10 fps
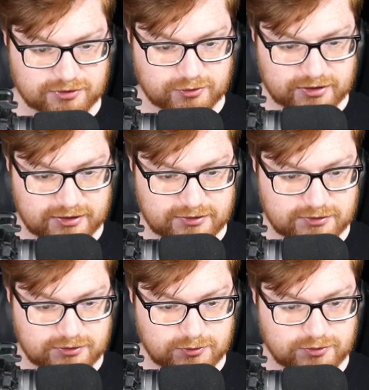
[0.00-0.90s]
that?
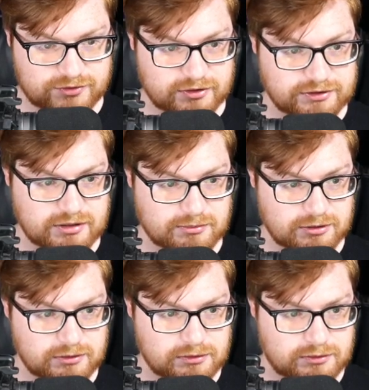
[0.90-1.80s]
You silly
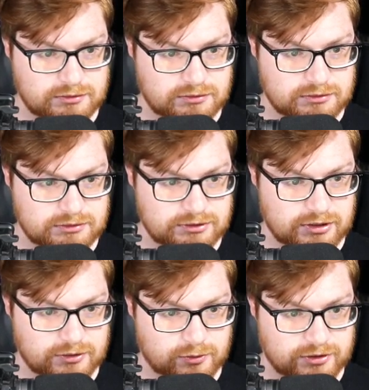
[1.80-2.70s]
Dumbo? Yeah,
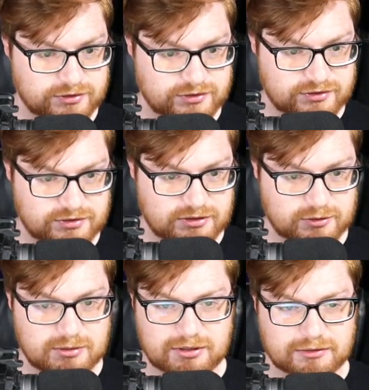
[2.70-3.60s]
you already exist. Oh,
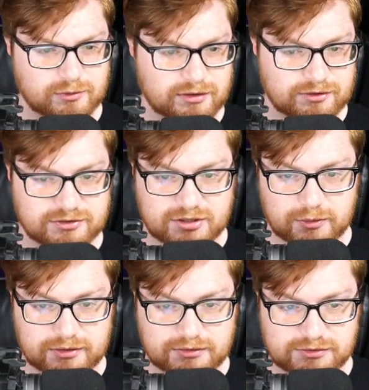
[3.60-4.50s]
come on. Whatever. It's
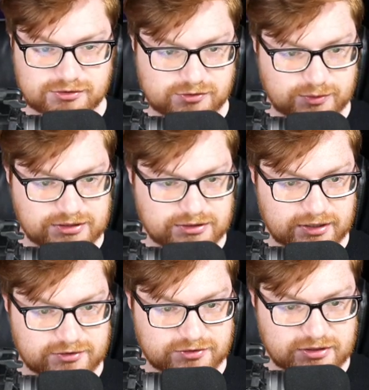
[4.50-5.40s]
going. Sweet. Yeah,
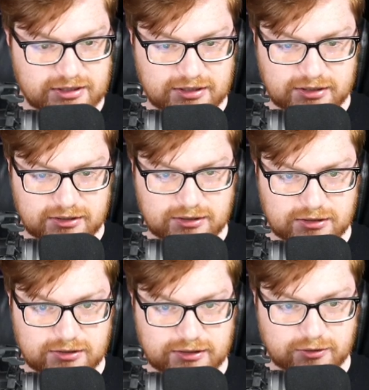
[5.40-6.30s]
just
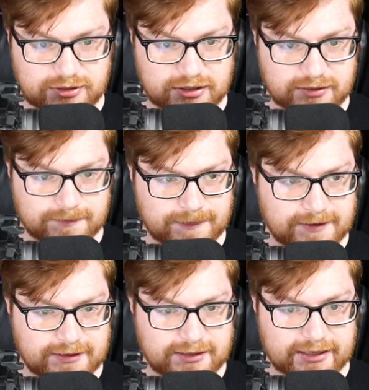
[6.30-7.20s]
hit OK.
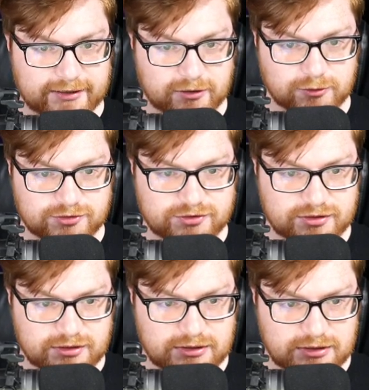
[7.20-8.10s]
Add host.
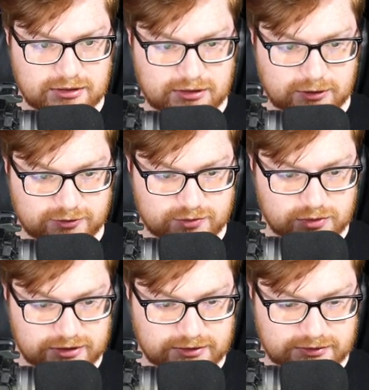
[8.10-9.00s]
Host
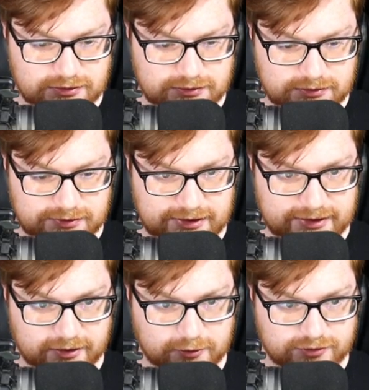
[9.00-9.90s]
1. Add
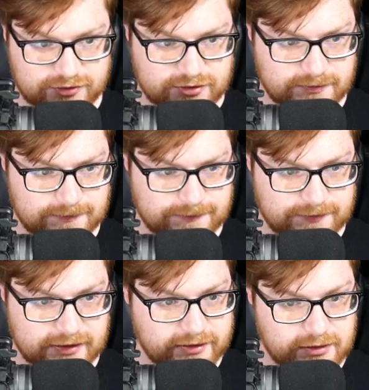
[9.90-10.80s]
host.
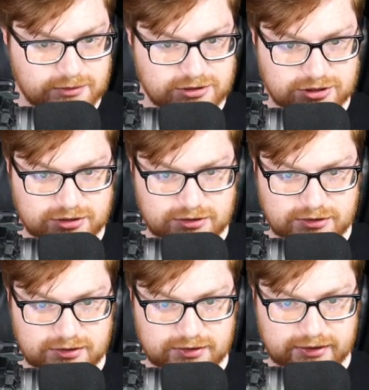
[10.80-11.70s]
Add image.
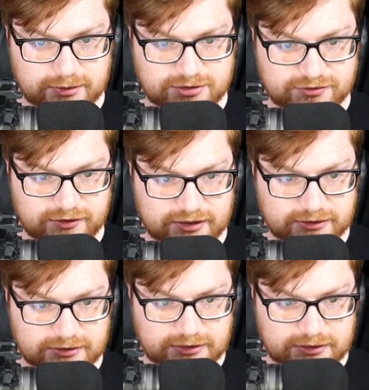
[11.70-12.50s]
Add image file.